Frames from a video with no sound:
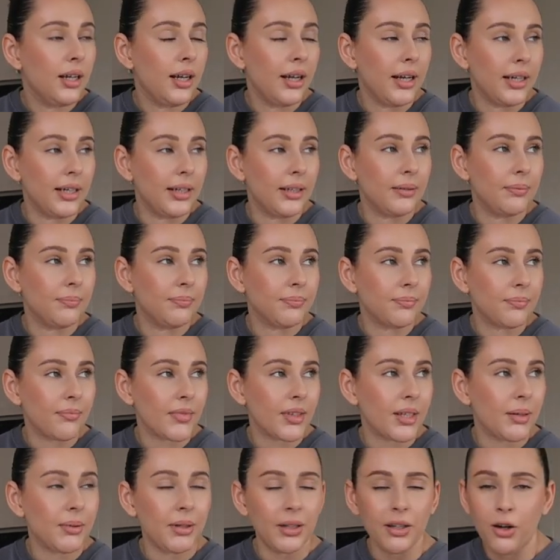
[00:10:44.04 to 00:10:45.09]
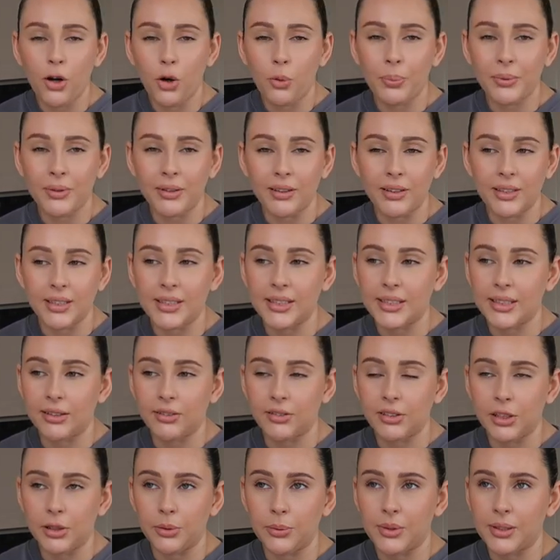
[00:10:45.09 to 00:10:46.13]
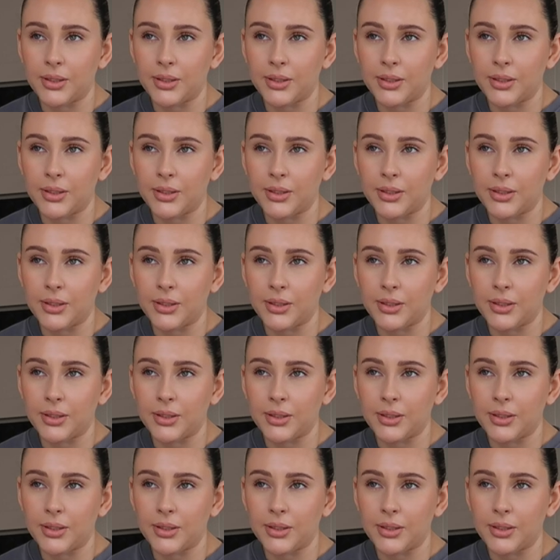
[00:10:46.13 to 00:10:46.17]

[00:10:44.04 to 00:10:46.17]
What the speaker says: I'm kind of hoping that I still do,